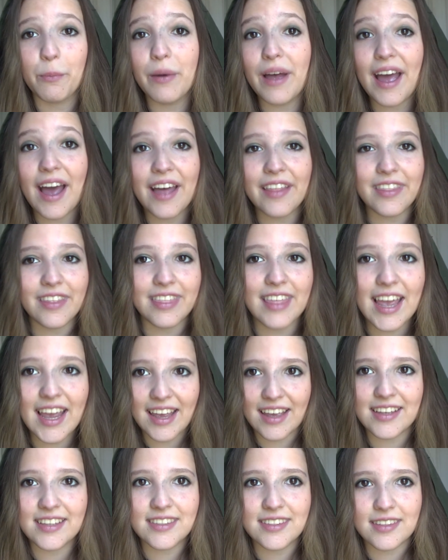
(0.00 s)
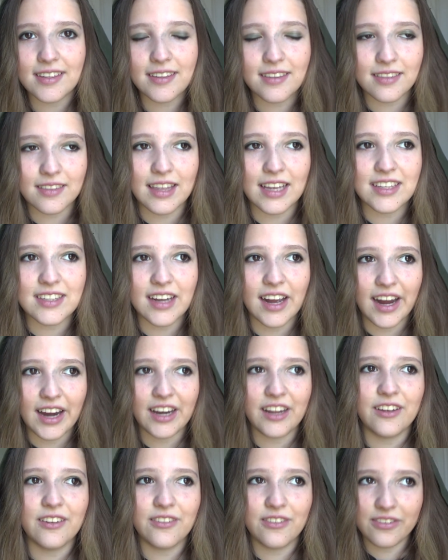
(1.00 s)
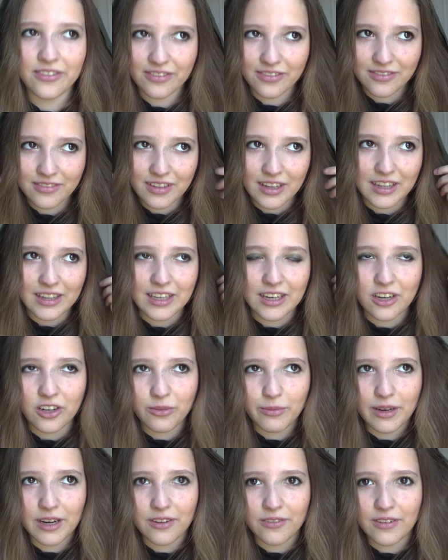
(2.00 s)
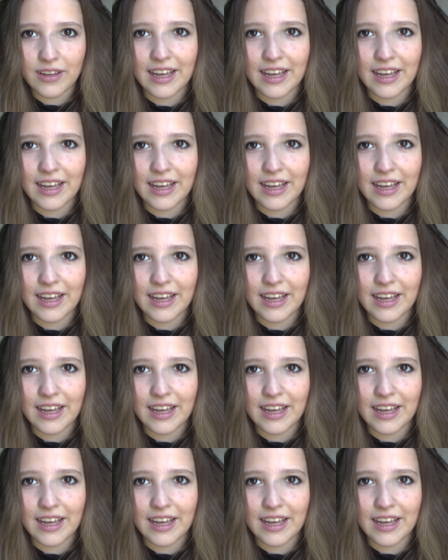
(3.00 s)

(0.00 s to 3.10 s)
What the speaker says: But the thing is, that's kind of a little bit of,